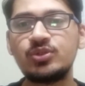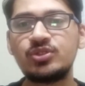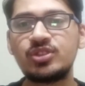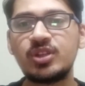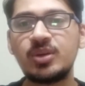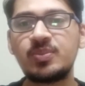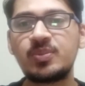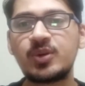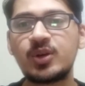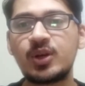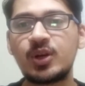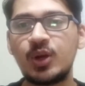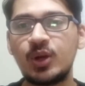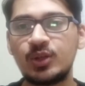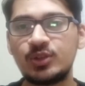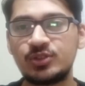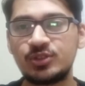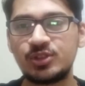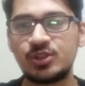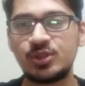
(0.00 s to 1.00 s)

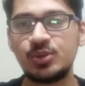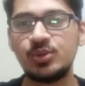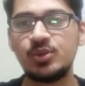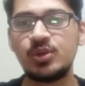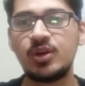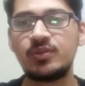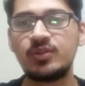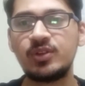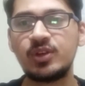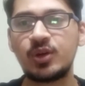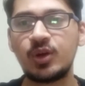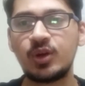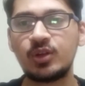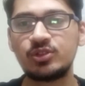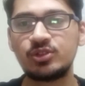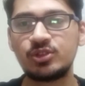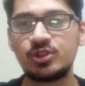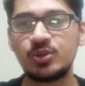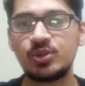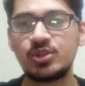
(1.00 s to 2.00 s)
subclause 2 of the
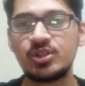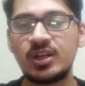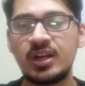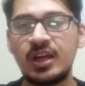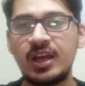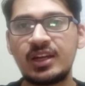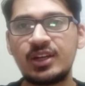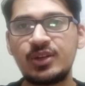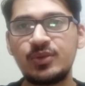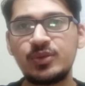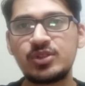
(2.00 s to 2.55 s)
Constitution Act,